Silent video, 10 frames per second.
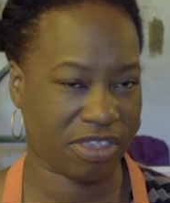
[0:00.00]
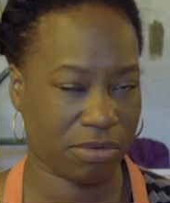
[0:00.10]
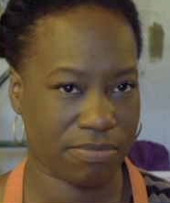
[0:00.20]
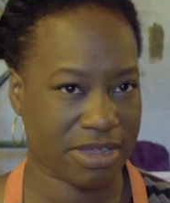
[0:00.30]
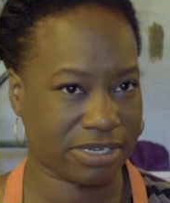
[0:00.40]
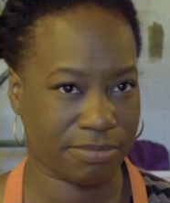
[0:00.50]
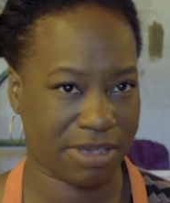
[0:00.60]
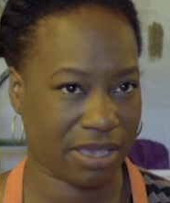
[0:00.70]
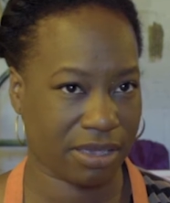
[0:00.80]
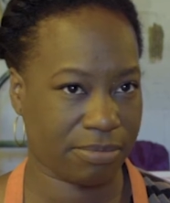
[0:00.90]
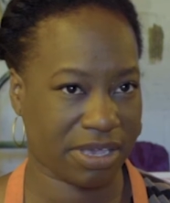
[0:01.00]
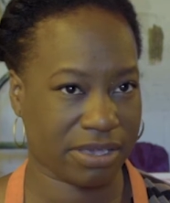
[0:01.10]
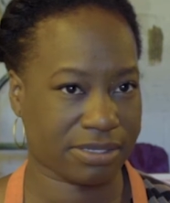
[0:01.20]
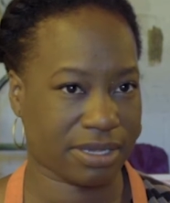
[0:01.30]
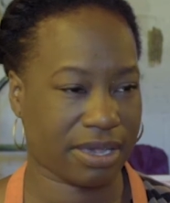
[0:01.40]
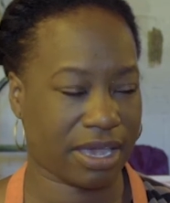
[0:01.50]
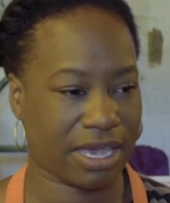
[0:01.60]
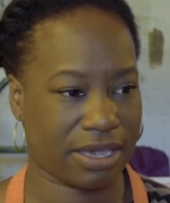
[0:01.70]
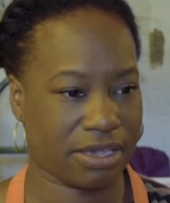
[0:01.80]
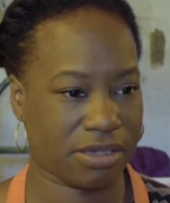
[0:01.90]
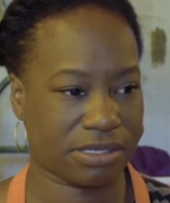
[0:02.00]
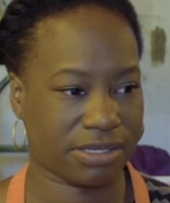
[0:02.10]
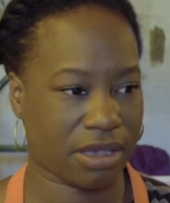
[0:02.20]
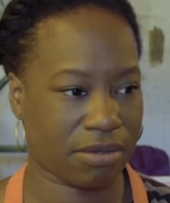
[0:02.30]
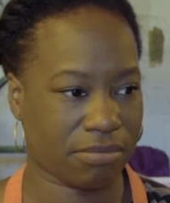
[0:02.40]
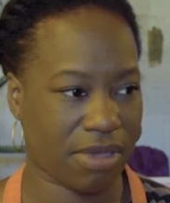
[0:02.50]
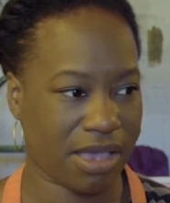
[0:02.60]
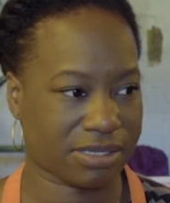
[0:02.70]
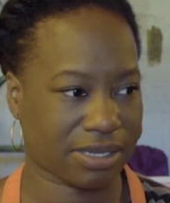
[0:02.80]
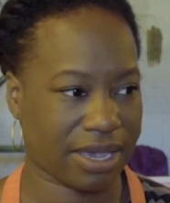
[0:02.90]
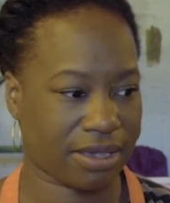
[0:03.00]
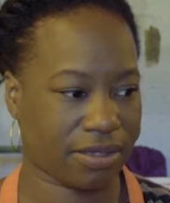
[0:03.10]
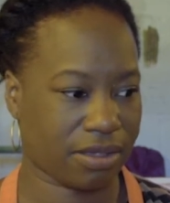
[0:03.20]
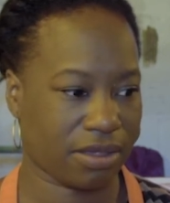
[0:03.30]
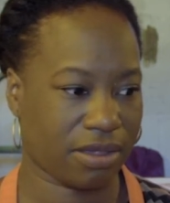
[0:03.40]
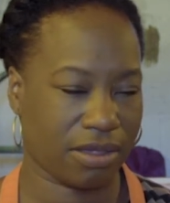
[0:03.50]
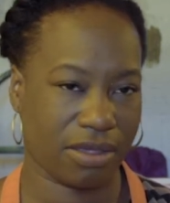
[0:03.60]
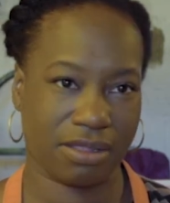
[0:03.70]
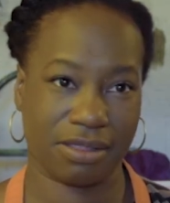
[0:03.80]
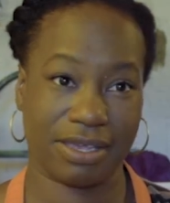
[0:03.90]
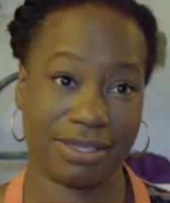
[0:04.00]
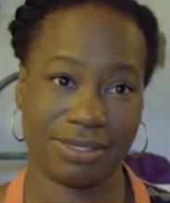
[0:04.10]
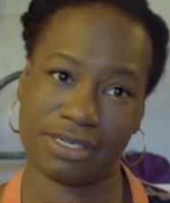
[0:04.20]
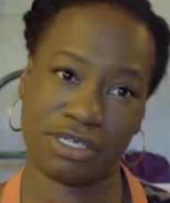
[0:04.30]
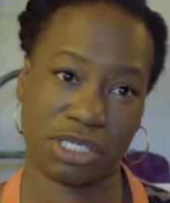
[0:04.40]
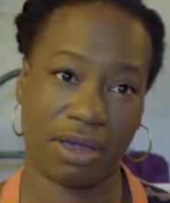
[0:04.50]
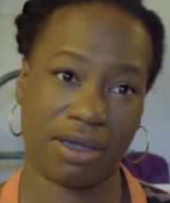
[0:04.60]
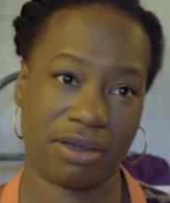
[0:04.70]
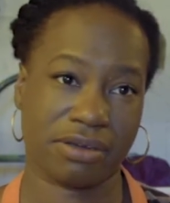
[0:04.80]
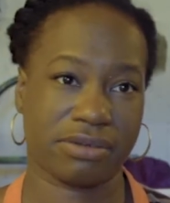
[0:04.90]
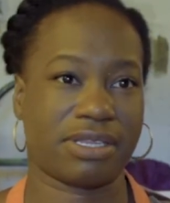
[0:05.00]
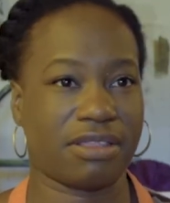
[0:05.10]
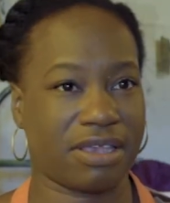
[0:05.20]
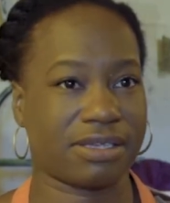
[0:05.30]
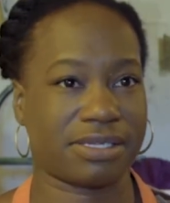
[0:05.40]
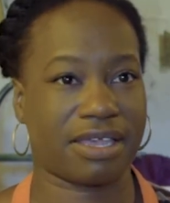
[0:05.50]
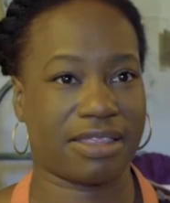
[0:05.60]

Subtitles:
they were meant to be, because like I use them as like lids to jars and things like